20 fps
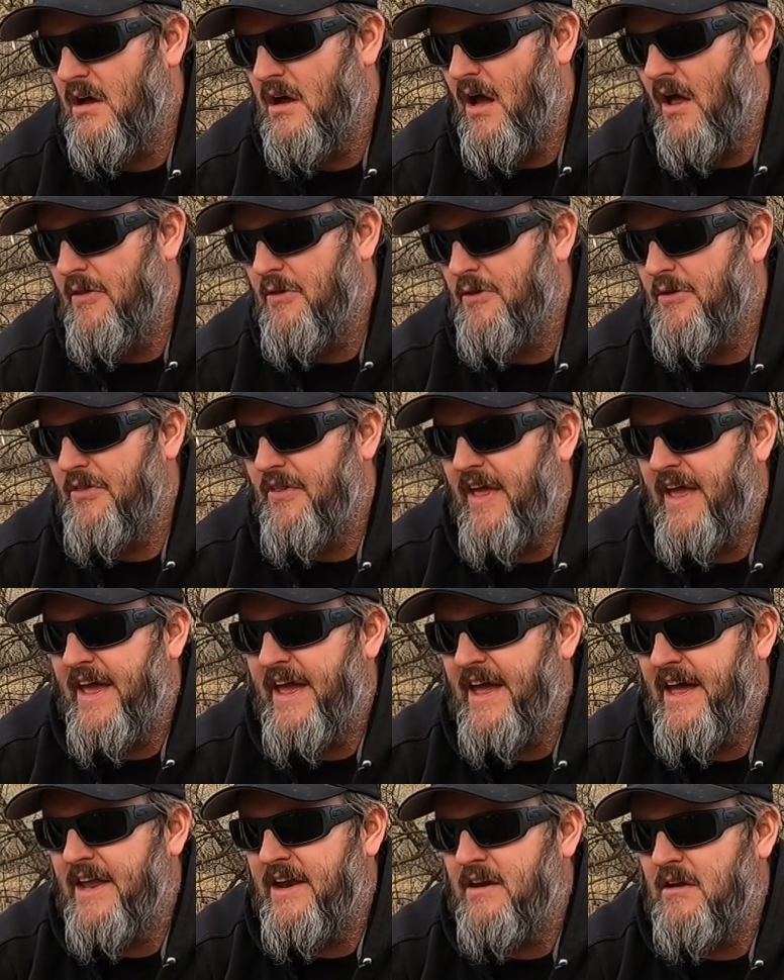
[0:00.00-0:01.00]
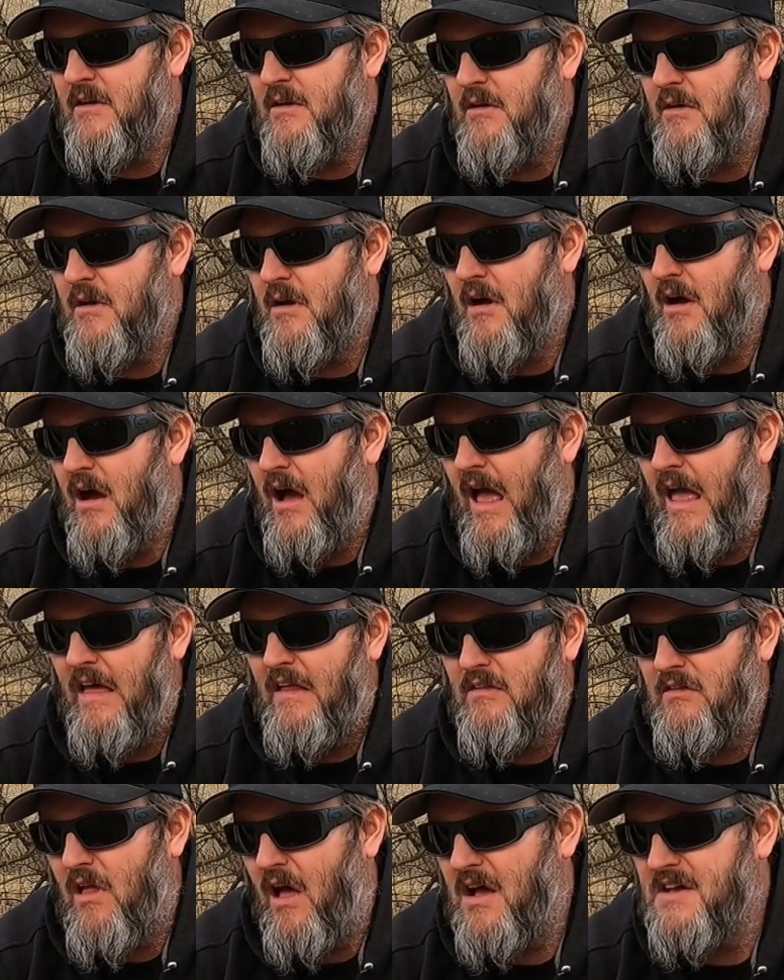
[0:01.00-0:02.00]
other than I
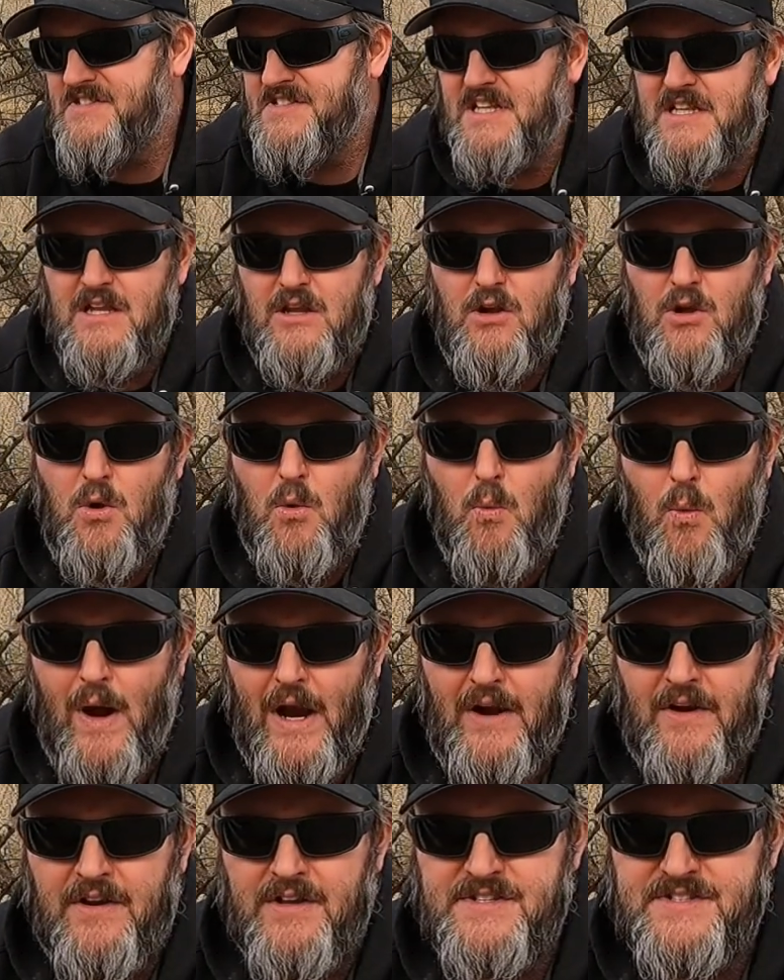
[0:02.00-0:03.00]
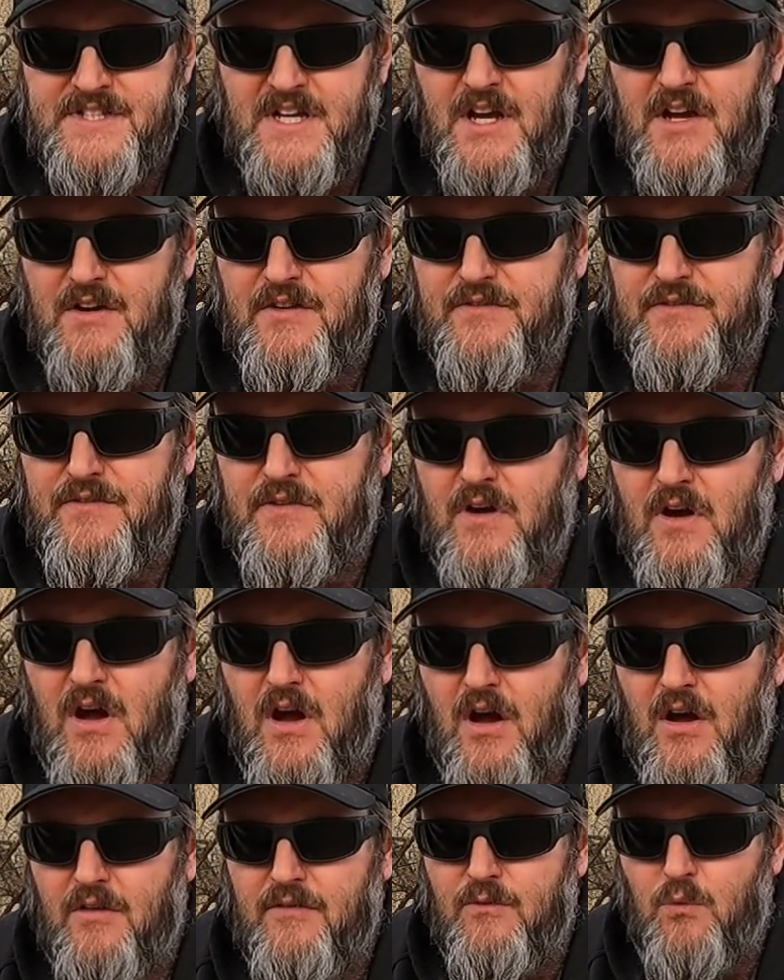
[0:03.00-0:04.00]
had lost a little awareness of
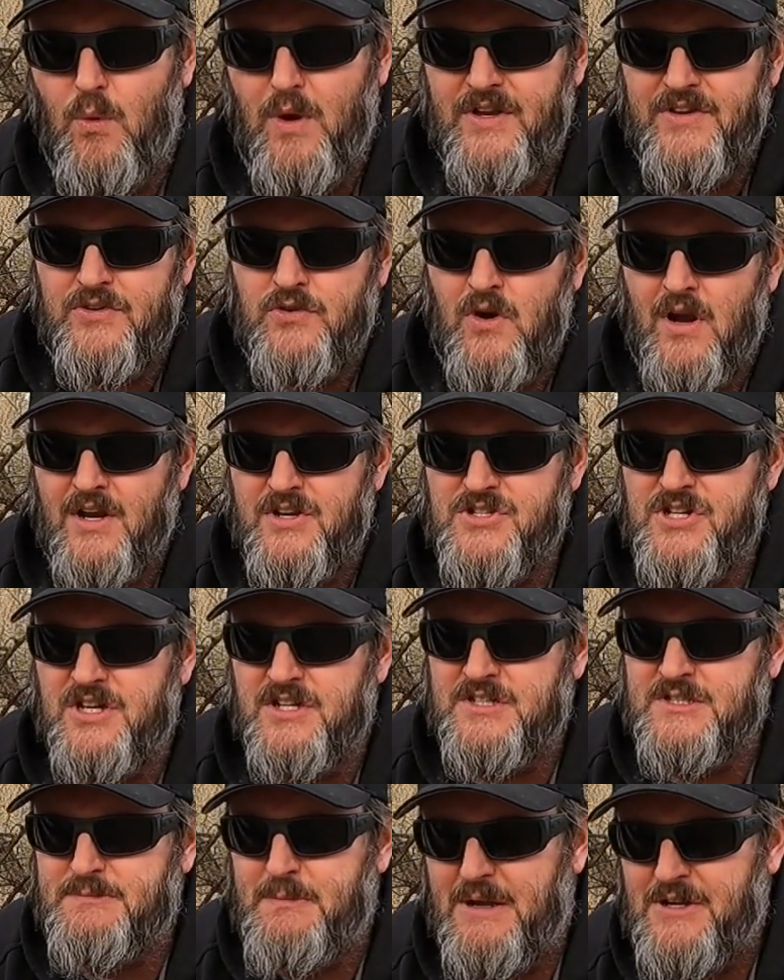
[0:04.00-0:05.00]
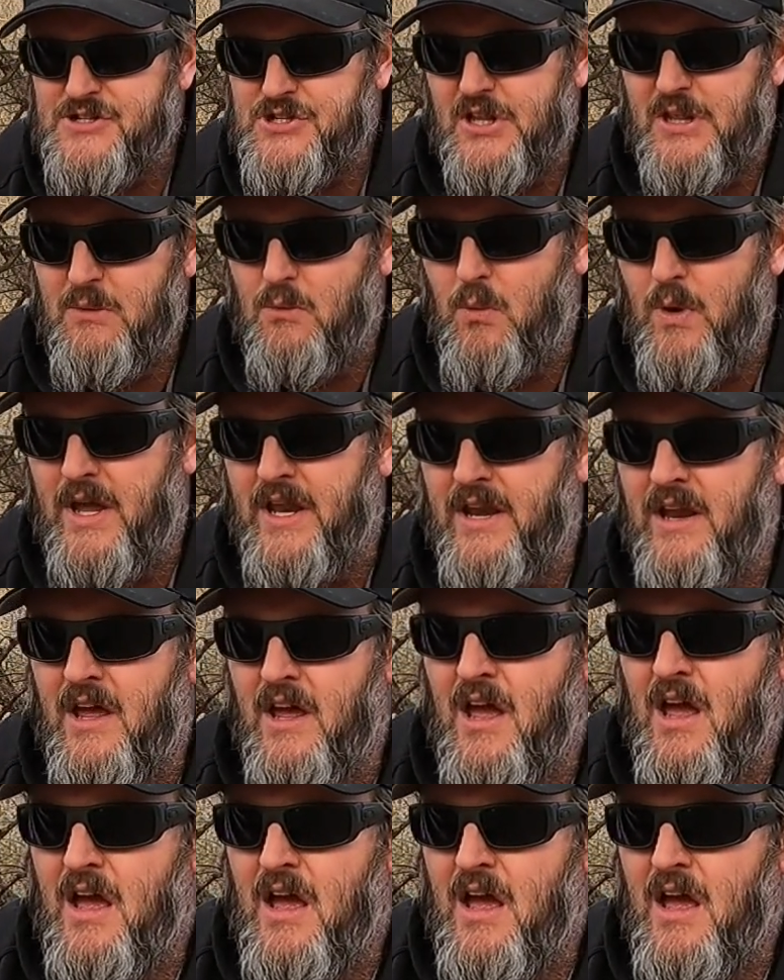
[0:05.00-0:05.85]
wind direction, especially when